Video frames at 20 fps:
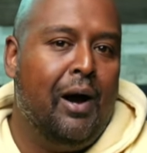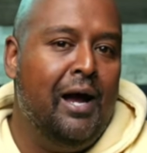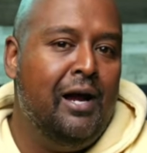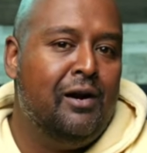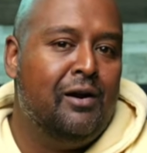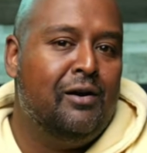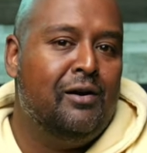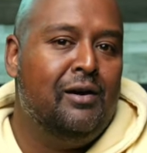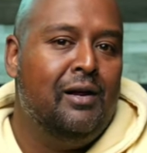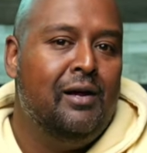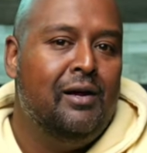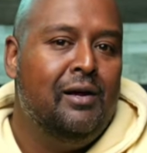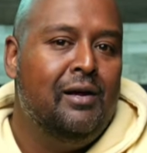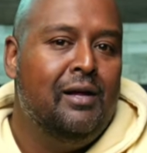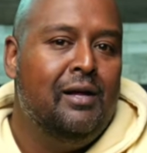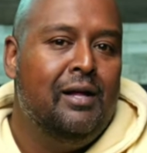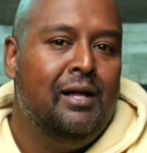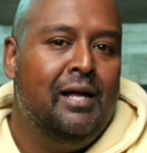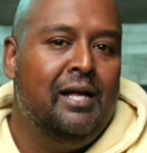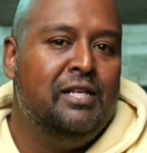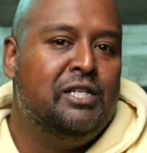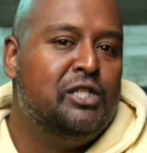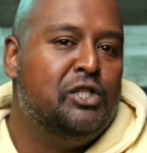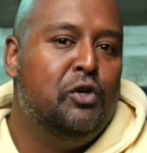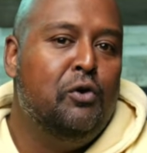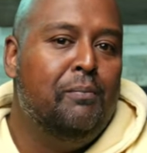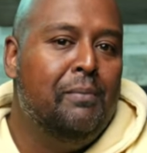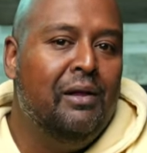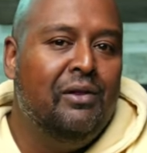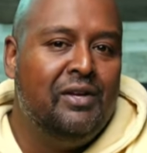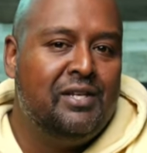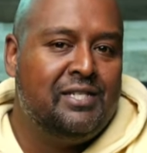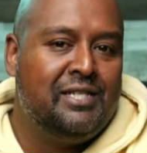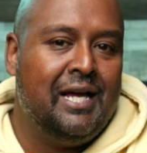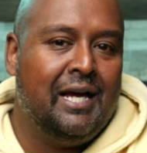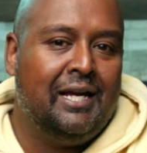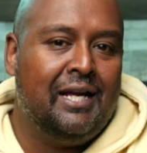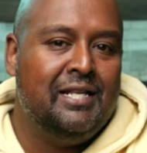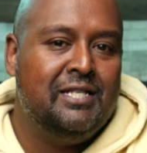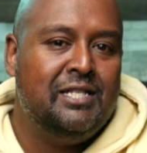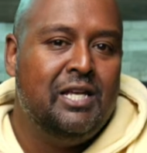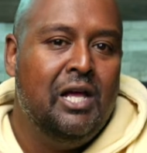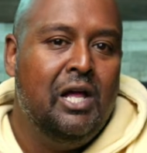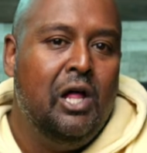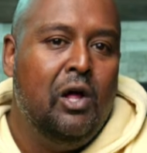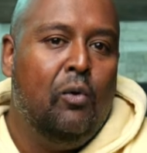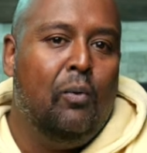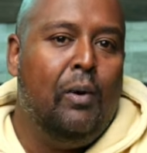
wired is two milliseconds,